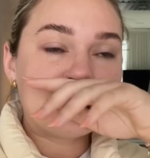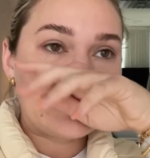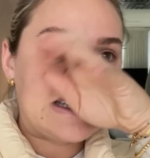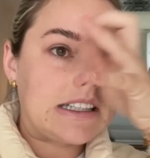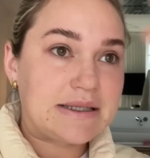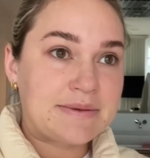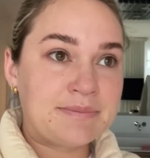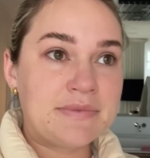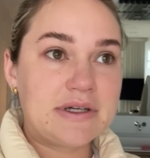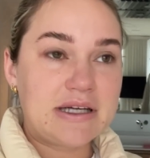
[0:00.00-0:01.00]
And
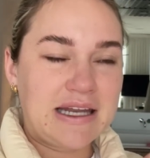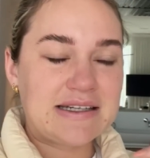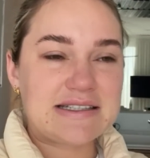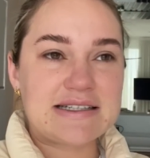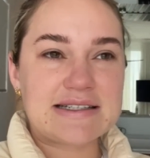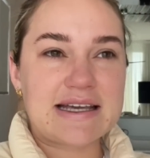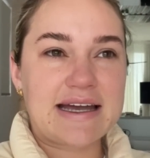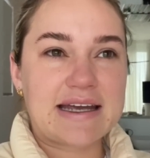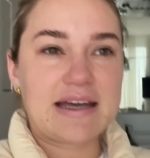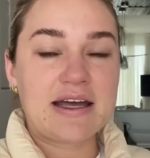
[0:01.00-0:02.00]
it's just
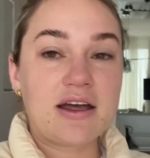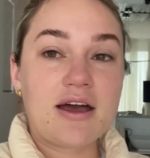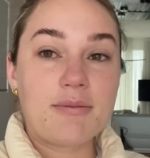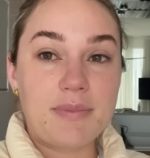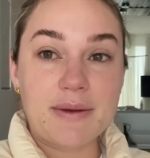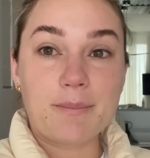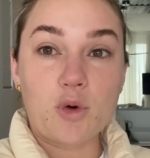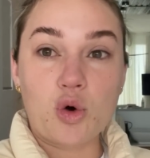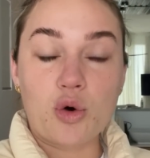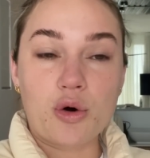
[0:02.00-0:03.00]
like a bit
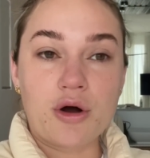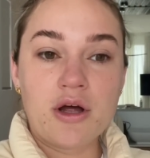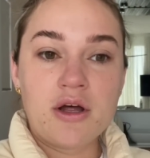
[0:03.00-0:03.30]
more...